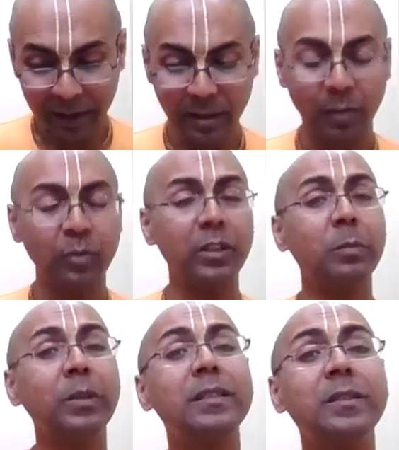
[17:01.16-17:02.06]
saying, Damodar,
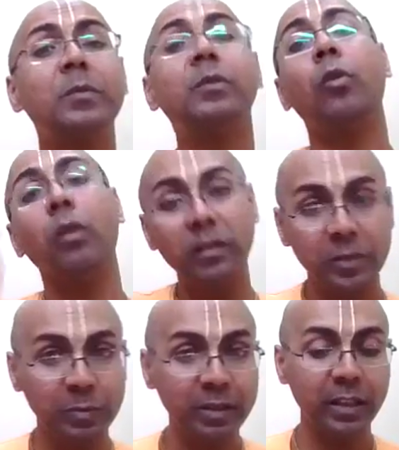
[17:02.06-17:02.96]
please go on
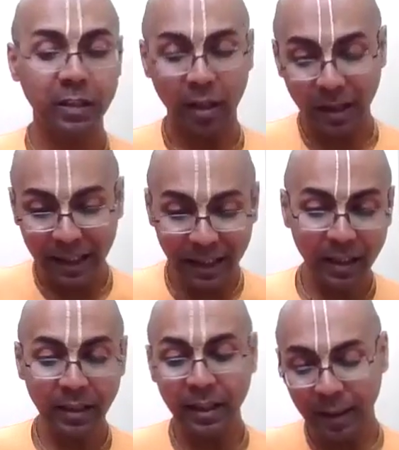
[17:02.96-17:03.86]
speaking again
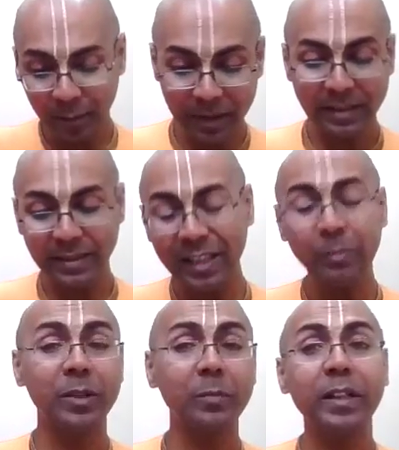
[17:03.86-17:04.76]
and again.
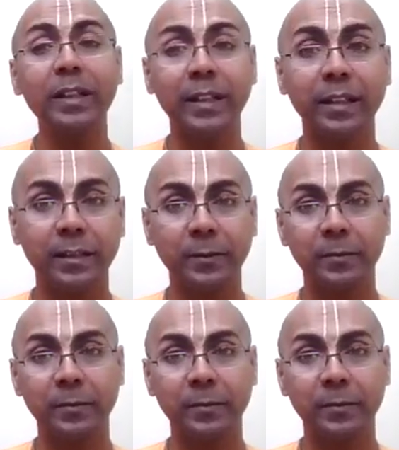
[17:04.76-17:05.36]
Keep repeating.